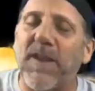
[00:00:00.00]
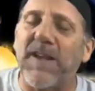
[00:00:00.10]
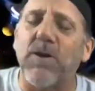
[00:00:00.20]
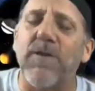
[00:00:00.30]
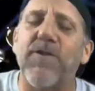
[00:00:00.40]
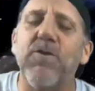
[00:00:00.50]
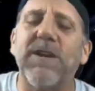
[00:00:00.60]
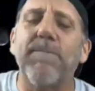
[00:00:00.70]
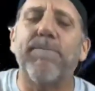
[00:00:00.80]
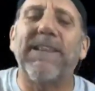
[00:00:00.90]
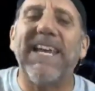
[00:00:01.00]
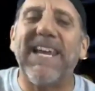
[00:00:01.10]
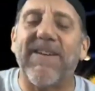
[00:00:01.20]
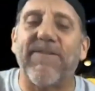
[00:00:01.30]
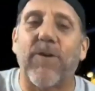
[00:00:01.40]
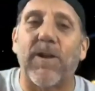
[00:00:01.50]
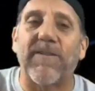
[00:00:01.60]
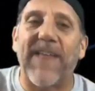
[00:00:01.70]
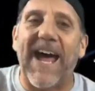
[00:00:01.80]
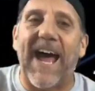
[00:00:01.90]
so if you can believe all of
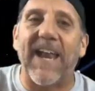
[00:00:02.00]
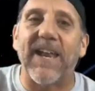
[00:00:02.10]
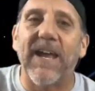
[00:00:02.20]
that,